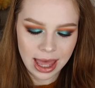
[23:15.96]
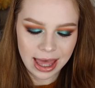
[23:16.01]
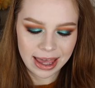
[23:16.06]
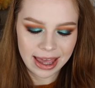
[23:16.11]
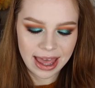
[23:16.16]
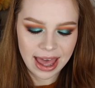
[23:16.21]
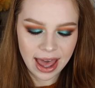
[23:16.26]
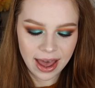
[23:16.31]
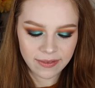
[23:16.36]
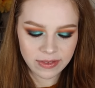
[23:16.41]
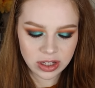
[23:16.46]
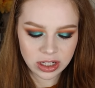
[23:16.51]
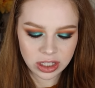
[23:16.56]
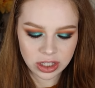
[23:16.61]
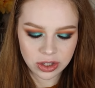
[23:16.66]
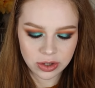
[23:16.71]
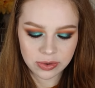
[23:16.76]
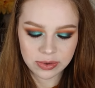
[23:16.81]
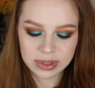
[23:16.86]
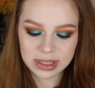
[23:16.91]
I haven't
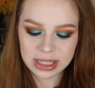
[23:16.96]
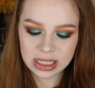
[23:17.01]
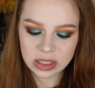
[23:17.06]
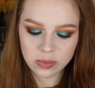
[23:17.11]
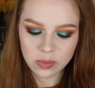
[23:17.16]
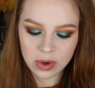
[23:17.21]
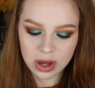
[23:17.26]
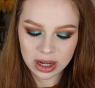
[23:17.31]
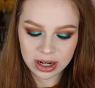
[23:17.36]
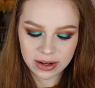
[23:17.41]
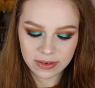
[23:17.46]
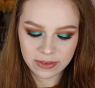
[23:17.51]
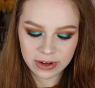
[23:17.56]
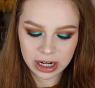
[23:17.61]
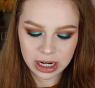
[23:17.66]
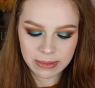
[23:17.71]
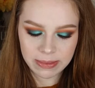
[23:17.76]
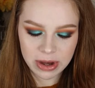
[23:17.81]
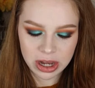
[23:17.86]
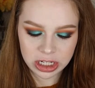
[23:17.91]
used this one
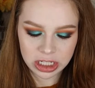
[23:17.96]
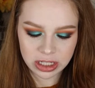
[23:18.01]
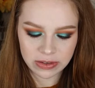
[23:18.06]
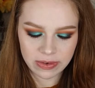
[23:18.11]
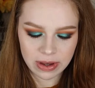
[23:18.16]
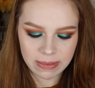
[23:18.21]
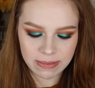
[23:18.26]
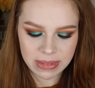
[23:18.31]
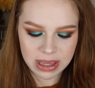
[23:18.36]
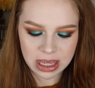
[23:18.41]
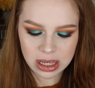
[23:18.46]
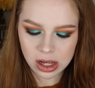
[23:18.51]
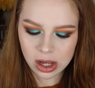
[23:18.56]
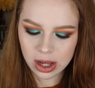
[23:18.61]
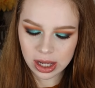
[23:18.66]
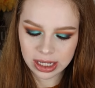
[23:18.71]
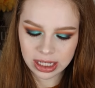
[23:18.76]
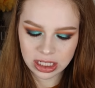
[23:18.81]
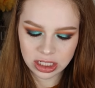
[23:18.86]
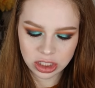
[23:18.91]
very much, if I'm being
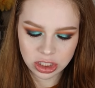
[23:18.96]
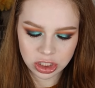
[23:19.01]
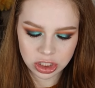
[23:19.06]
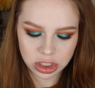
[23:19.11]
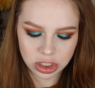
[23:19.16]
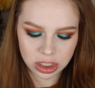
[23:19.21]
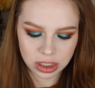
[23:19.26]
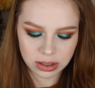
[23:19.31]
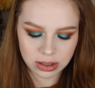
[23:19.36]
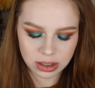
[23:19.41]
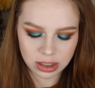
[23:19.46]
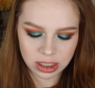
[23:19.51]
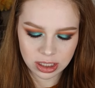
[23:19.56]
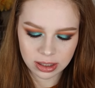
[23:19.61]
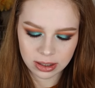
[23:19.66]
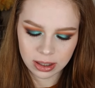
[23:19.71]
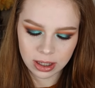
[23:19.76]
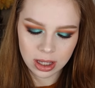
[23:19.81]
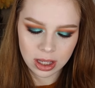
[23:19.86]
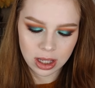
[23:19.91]
honest.
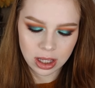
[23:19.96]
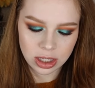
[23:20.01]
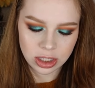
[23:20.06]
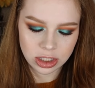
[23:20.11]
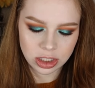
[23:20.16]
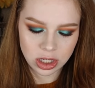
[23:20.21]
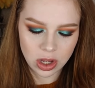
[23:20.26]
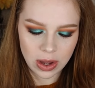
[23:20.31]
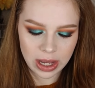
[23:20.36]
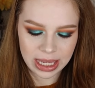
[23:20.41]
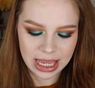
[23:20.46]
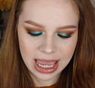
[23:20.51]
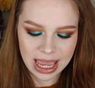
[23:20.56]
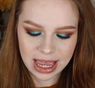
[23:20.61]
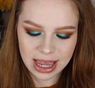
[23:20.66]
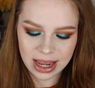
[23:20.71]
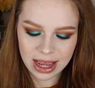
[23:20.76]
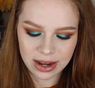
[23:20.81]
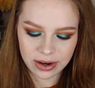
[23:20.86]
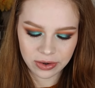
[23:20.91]
So I
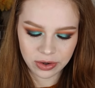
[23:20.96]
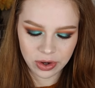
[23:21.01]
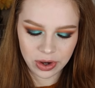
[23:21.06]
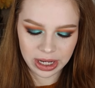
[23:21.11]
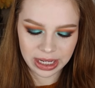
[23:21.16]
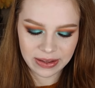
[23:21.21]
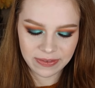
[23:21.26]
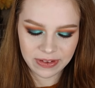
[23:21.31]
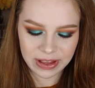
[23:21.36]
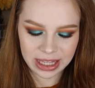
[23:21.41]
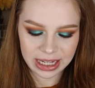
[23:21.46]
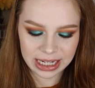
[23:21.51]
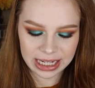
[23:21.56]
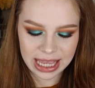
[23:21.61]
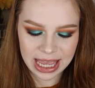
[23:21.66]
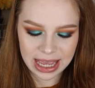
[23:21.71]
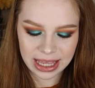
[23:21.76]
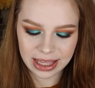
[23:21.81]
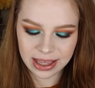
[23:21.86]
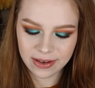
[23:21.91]
can't, I don't know, I feel like I
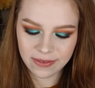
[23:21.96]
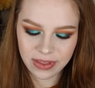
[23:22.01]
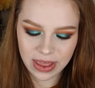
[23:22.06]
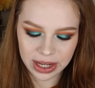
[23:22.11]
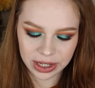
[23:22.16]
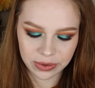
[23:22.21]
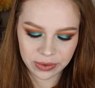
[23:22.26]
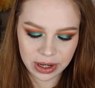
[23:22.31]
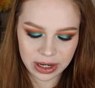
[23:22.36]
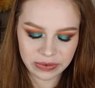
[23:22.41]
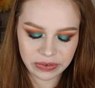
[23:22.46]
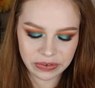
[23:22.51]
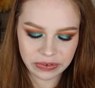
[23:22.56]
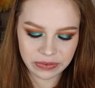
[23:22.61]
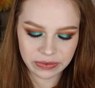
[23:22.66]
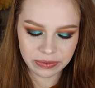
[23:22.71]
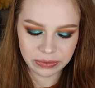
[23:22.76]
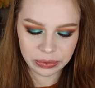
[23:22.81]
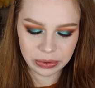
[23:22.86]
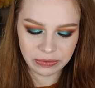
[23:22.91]
can't give that great of
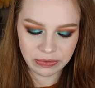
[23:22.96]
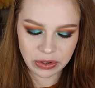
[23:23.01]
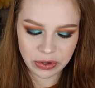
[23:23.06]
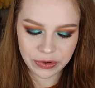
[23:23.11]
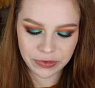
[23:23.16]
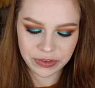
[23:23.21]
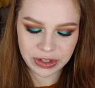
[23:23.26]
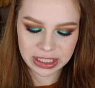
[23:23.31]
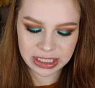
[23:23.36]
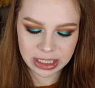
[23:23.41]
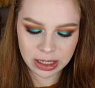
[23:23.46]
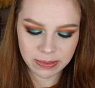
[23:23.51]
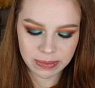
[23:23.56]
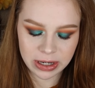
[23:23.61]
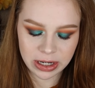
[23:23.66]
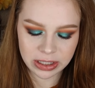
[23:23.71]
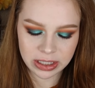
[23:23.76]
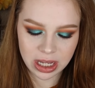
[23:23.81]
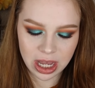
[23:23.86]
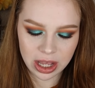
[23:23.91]
a review of this
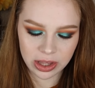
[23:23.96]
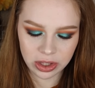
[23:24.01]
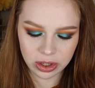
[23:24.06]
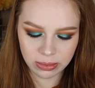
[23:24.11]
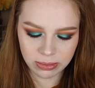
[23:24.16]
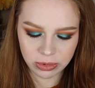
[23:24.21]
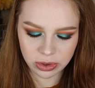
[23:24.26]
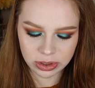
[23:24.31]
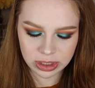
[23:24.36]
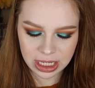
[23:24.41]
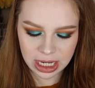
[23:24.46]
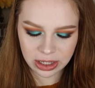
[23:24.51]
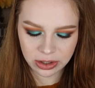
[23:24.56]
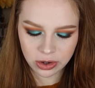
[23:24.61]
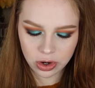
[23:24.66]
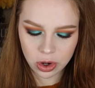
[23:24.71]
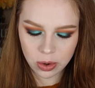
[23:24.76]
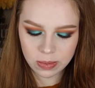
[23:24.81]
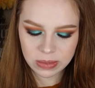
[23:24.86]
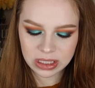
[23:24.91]
compared to other
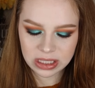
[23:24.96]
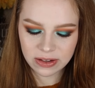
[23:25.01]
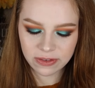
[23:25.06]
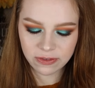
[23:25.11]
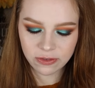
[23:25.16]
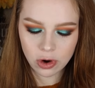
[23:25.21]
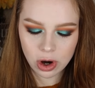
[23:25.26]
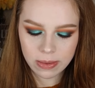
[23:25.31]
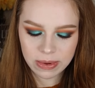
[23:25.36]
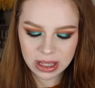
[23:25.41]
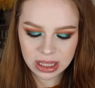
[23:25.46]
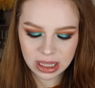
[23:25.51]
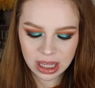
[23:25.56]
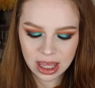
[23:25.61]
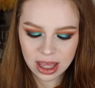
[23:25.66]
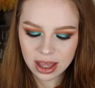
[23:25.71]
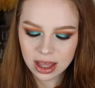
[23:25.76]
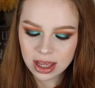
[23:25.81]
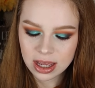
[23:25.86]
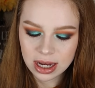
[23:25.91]
multi-chromes. The
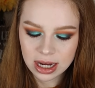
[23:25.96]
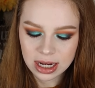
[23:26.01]
formula